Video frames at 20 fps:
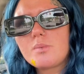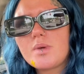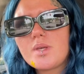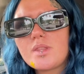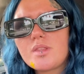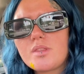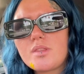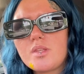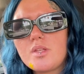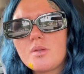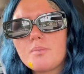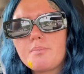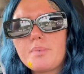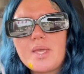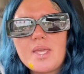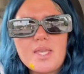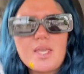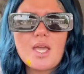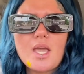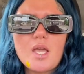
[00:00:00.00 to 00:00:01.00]
with you know,
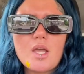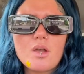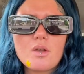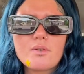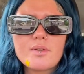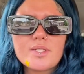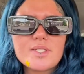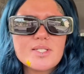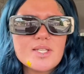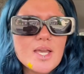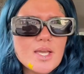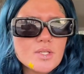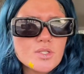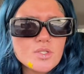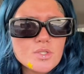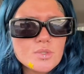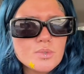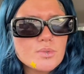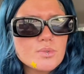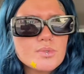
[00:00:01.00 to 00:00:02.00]
pink hair and
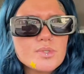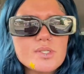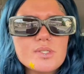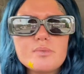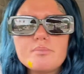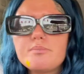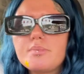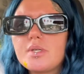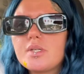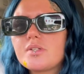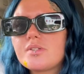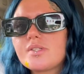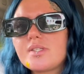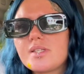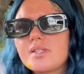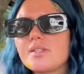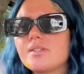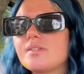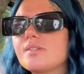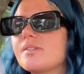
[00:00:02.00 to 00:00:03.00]
tattoos and
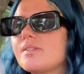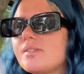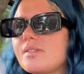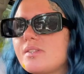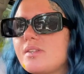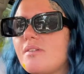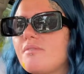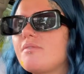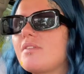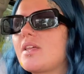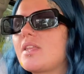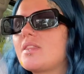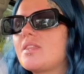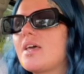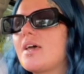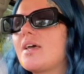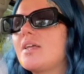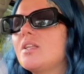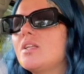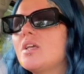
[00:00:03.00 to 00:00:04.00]
piercings and stuff like
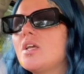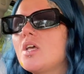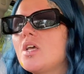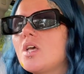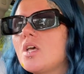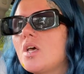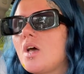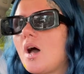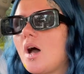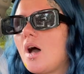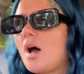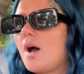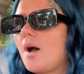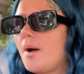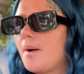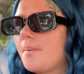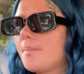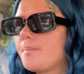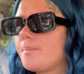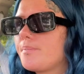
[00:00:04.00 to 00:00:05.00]
that.
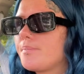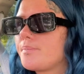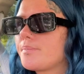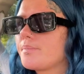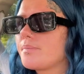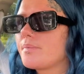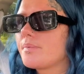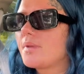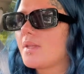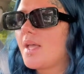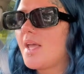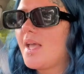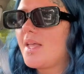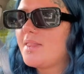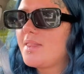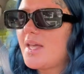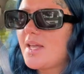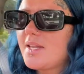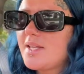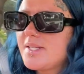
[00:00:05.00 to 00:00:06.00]
Um,
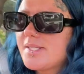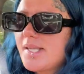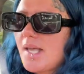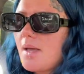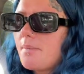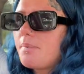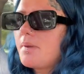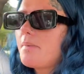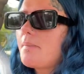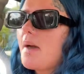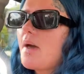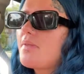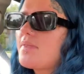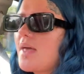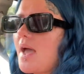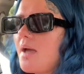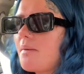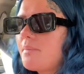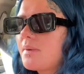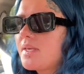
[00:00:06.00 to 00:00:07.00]
and that he's happy about
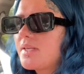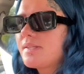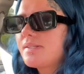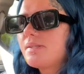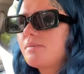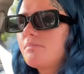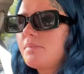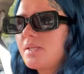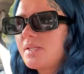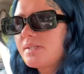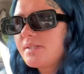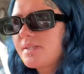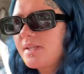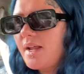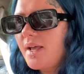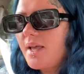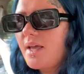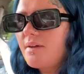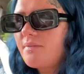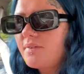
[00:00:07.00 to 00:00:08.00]
that because it means that
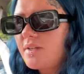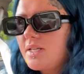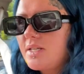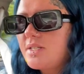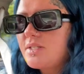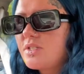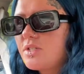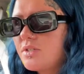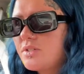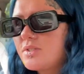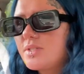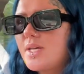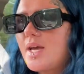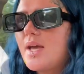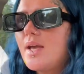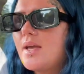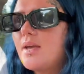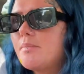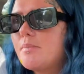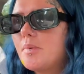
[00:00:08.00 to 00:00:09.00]
I have an easier
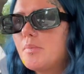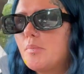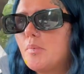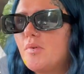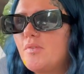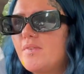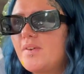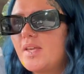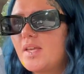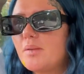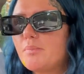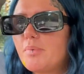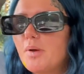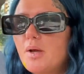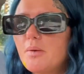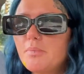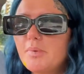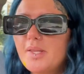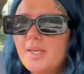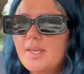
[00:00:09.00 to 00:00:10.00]
time moving in
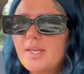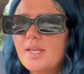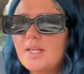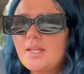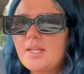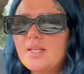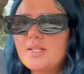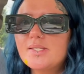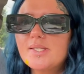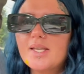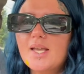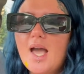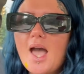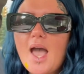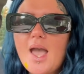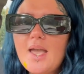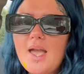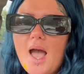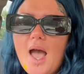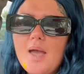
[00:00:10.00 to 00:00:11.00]
public. And he's like,
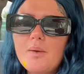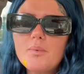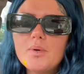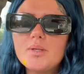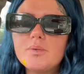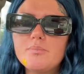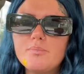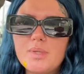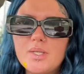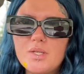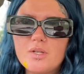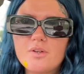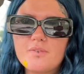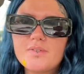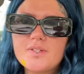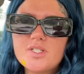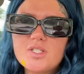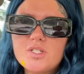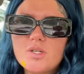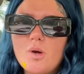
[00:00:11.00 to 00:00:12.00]
I, I wouldn't be
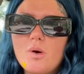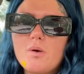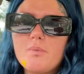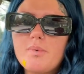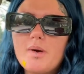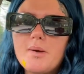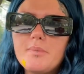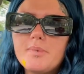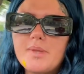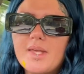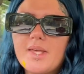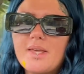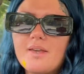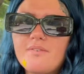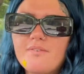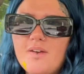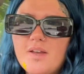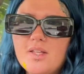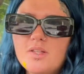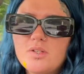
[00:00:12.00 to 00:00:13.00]
nervous to go in public
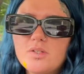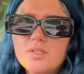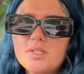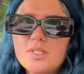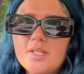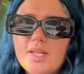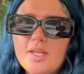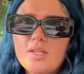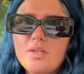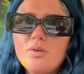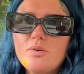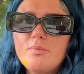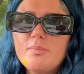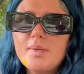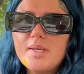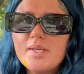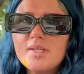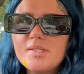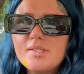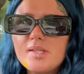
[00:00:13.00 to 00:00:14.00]
if I looked like you
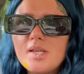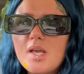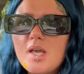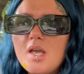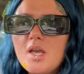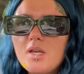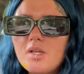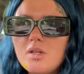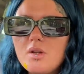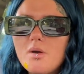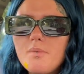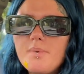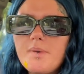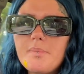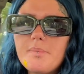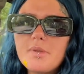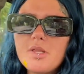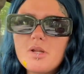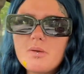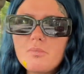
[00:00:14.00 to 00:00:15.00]
because, you know,
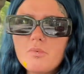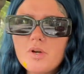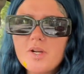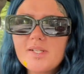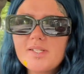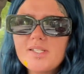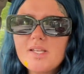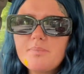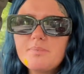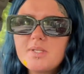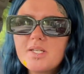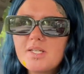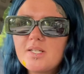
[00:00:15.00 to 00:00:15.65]
people are more accepting.